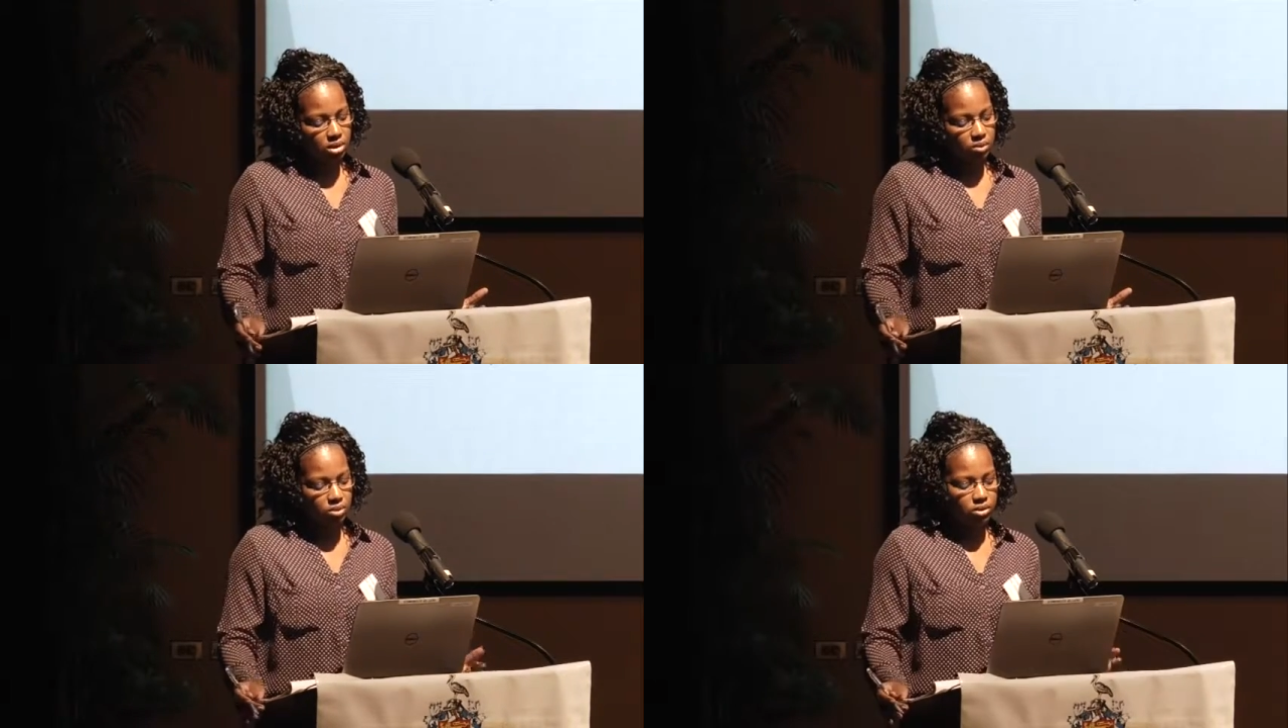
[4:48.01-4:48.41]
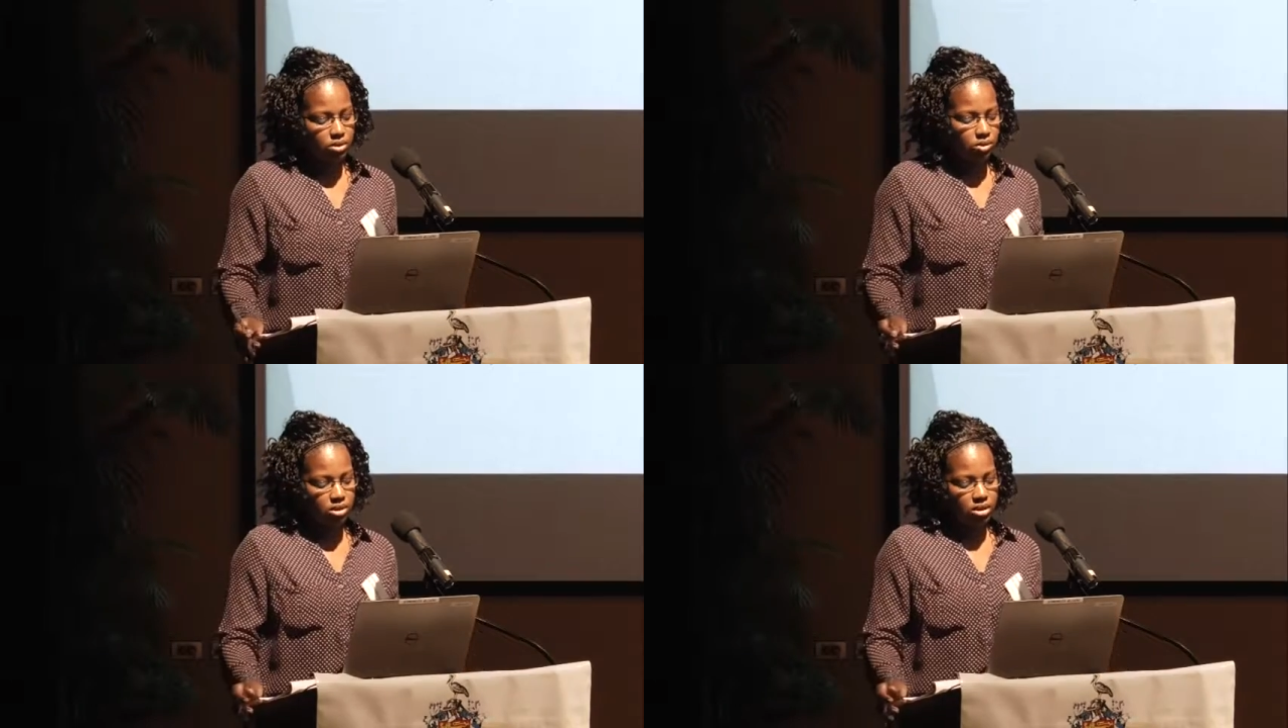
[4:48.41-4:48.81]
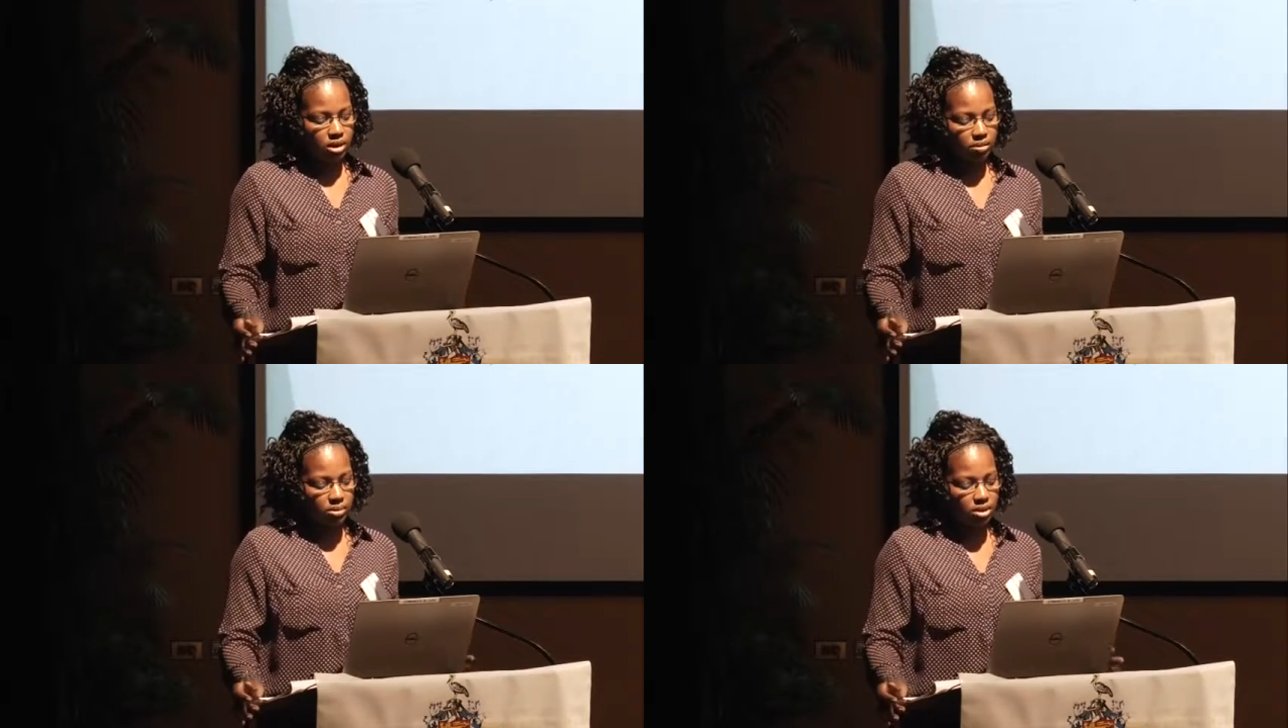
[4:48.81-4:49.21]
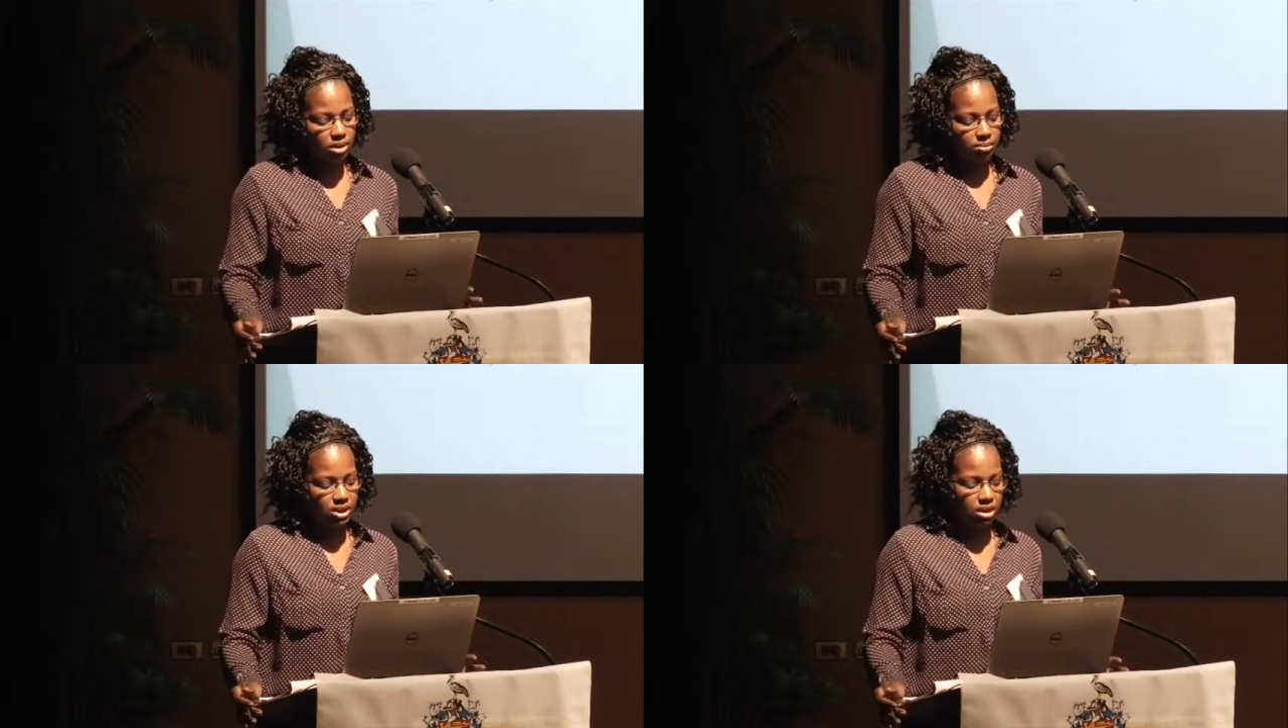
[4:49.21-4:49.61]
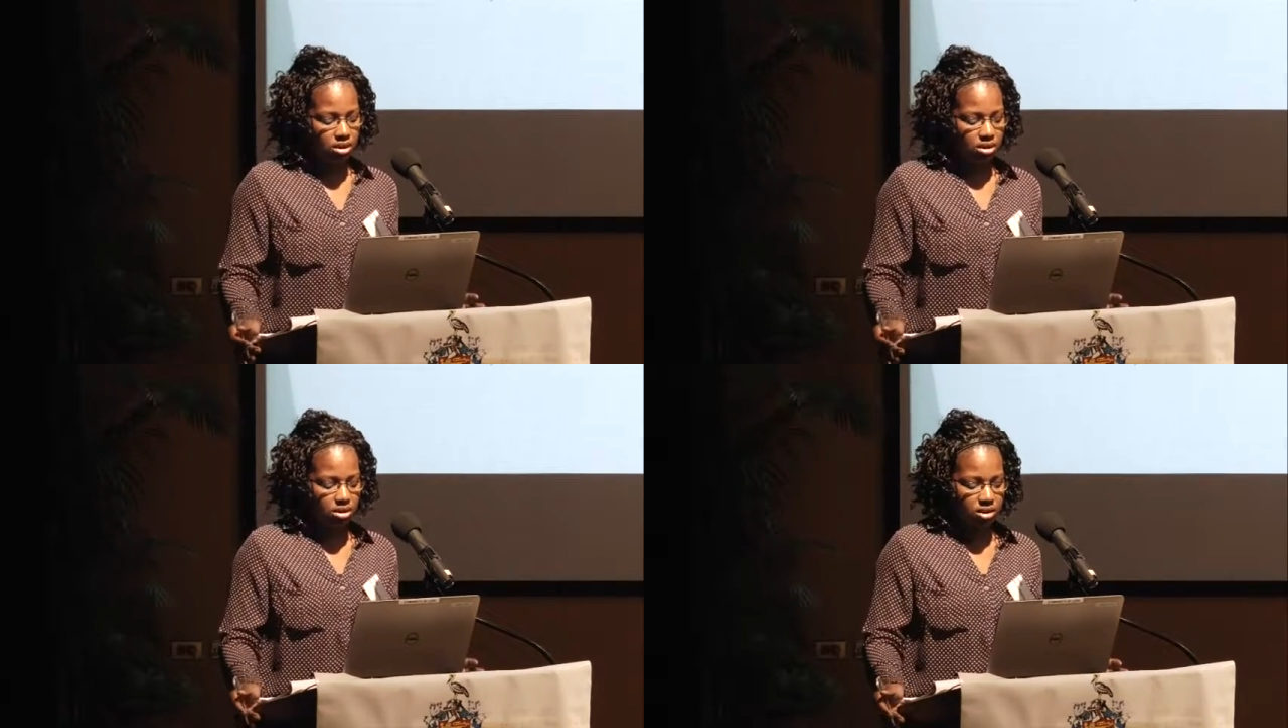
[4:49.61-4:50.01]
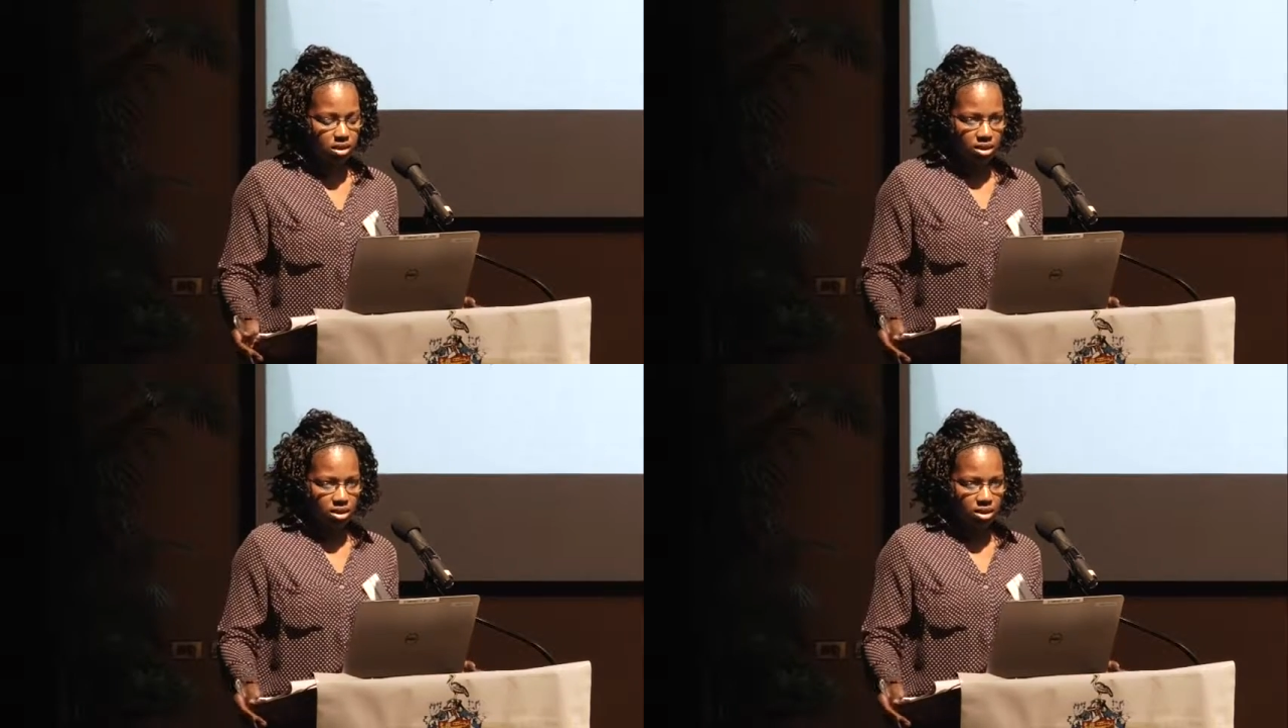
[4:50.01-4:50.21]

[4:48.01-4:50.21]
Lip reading: We recorded them because